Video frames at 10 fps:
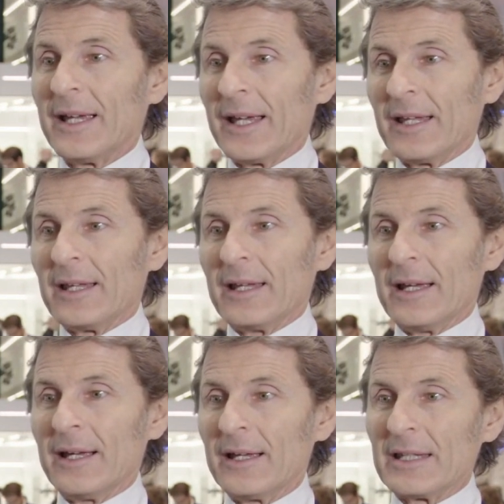in
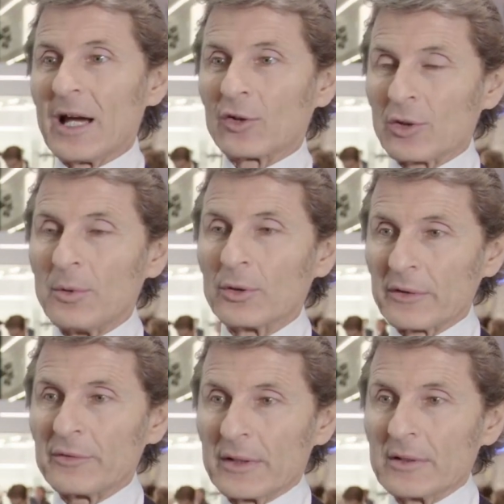uh, the
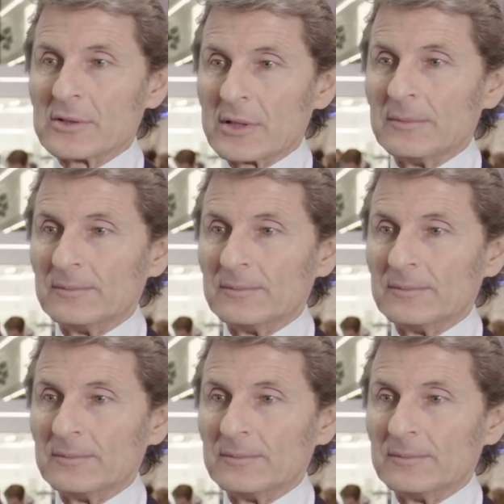automotive industry.